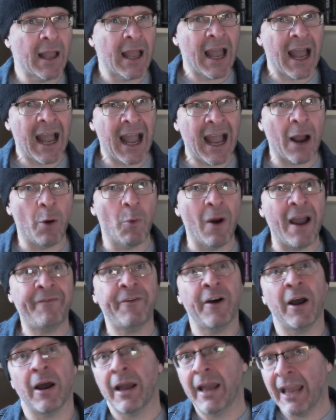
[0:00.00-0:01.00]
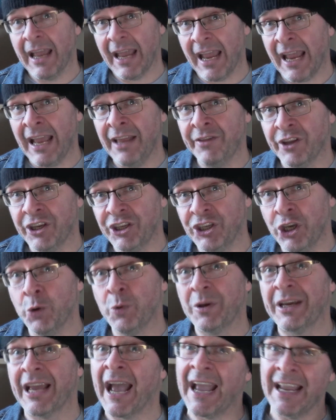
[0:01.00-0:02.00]
However, in the
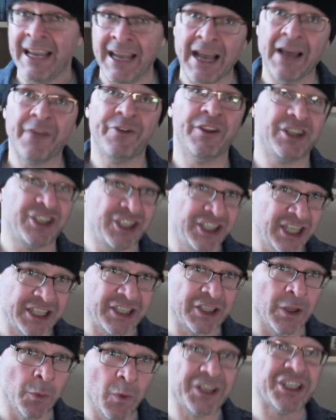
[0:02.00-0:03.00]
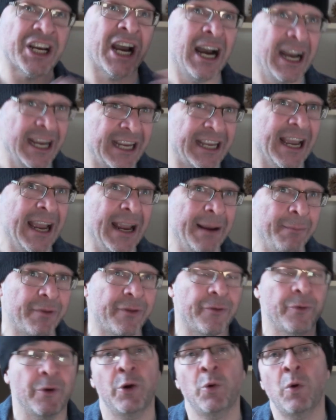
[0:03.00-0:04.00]
UK, the system which I came
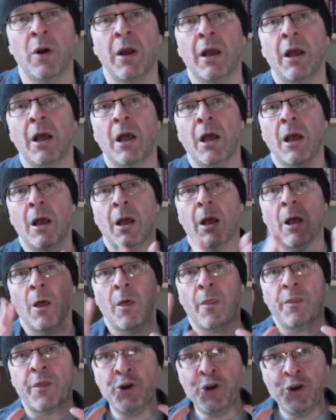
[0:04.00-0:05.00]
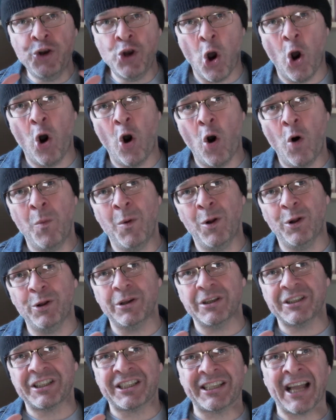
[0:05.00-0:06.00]
through, the
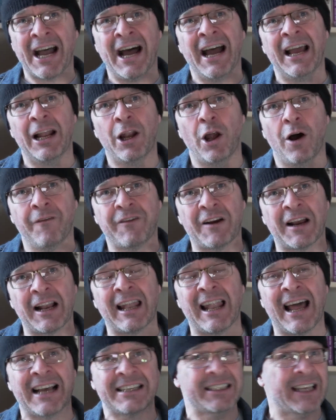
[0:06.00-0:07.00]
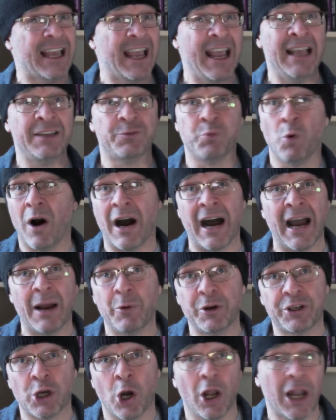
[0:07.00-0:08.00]
normal style of class is what I
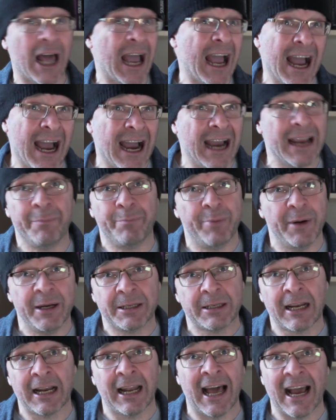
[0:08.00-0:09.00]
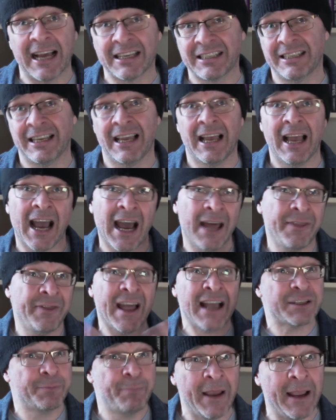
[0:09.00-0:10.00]
would call a hybrid class, and
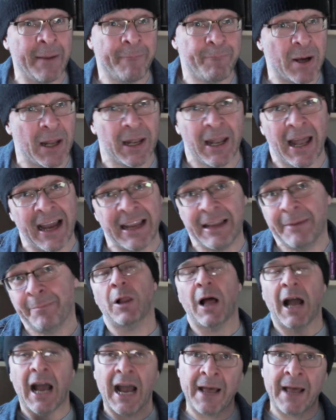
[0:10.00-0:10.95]
that's being polite.